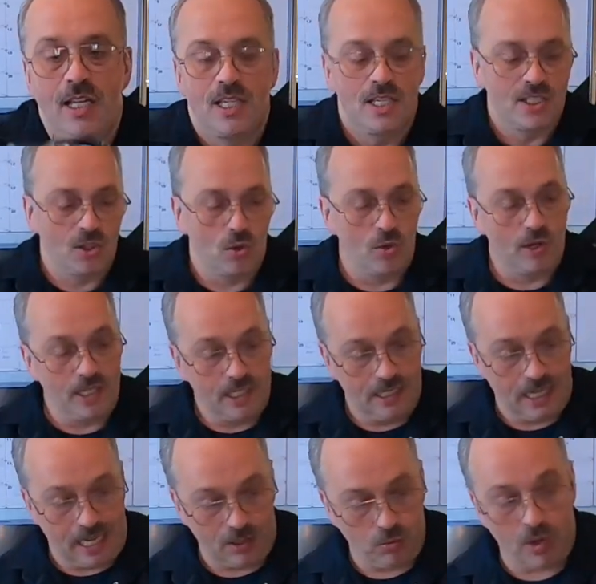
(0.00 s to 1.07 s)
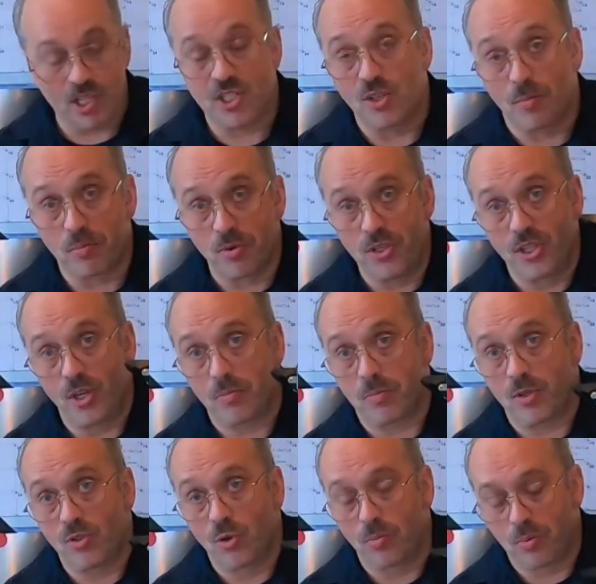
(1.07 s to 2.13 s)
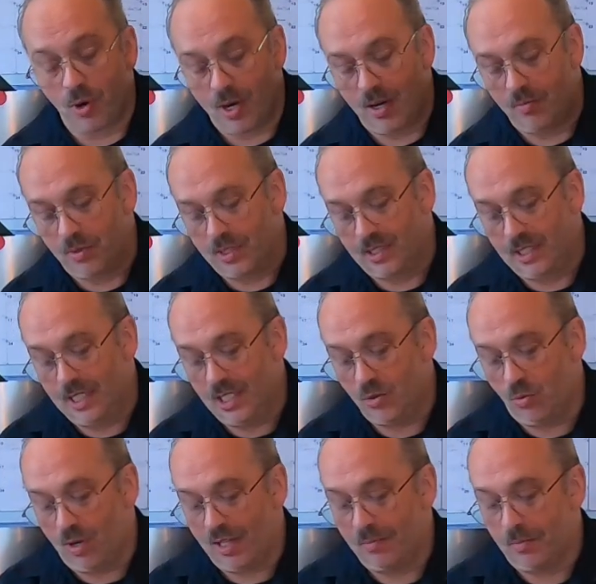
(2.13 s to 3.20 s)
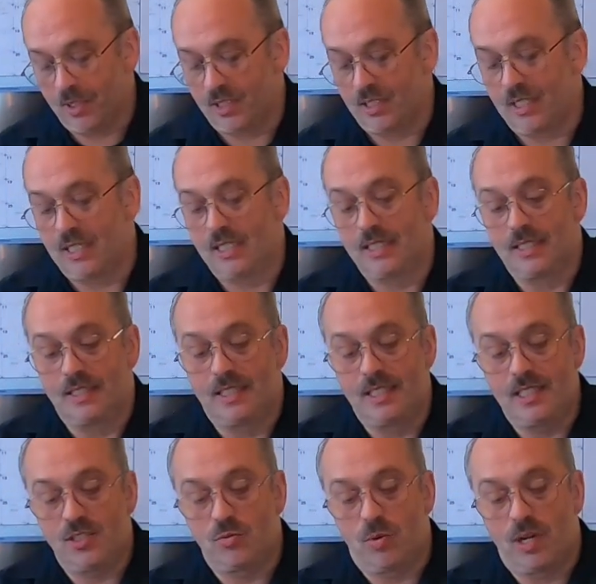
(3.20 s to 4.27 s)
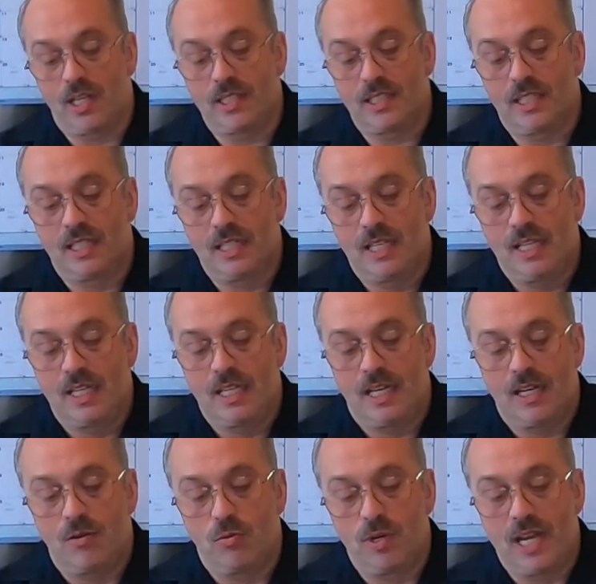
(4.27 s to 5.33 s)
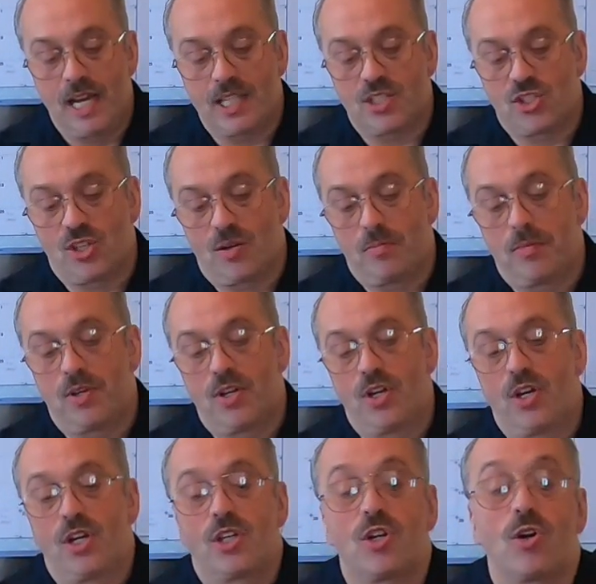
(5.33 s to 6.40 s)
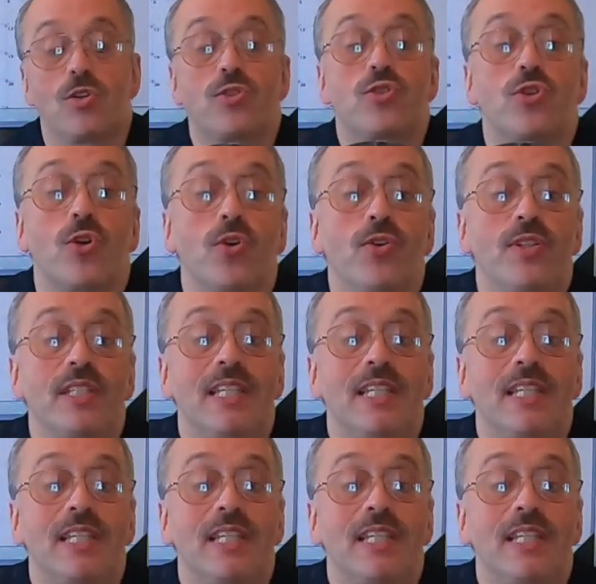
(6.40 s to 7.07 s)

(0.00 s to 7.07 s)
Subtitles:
So that was no problem with this one, but this one we had some concern